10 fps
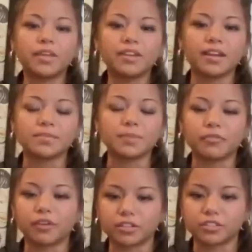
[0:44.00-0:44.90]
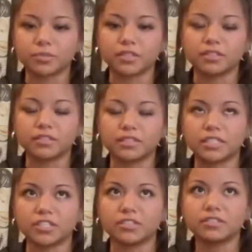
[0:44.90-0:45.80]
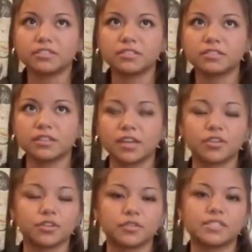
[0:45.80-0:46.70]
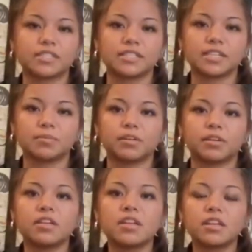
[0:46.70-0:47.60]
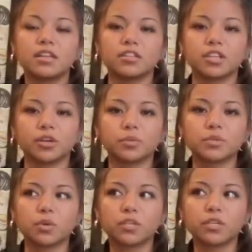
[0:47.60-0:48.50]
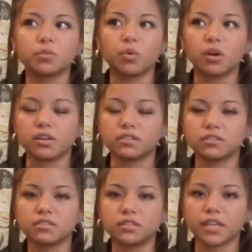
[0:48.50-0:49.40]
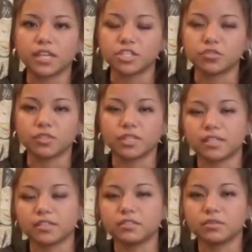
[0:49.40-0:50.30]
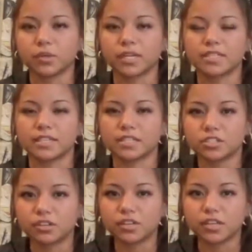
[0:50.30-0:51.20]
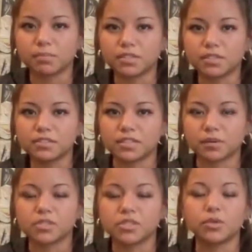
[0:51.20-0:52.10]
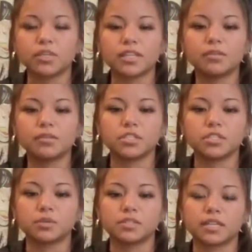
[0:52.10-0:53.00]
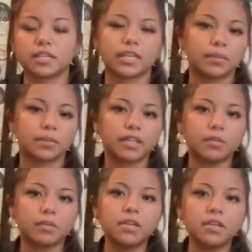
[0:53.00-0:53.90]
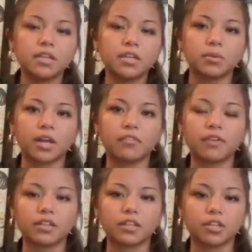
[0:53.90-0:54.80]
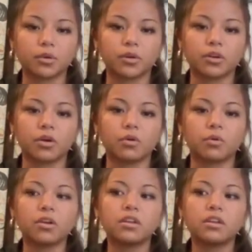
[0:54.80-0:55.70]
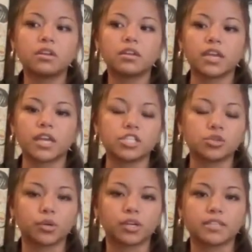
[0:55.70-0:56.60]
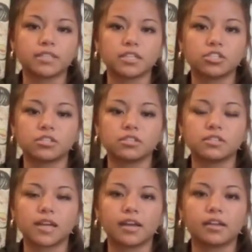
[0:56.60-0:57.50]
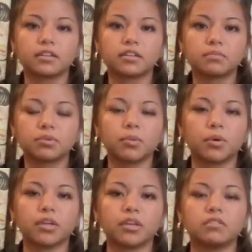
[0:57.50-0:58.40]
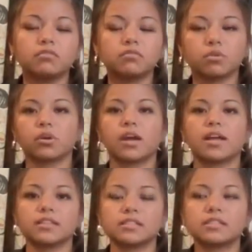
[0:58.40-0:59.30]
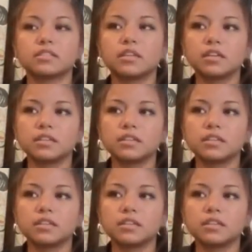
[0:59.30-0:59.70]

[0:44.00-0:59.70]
coming in as my freshman year at the University of Tampa, there was only one Asian related organization on campus that was student led, which was like an anime club. But I found that there were no Asian organizations that promoted or at least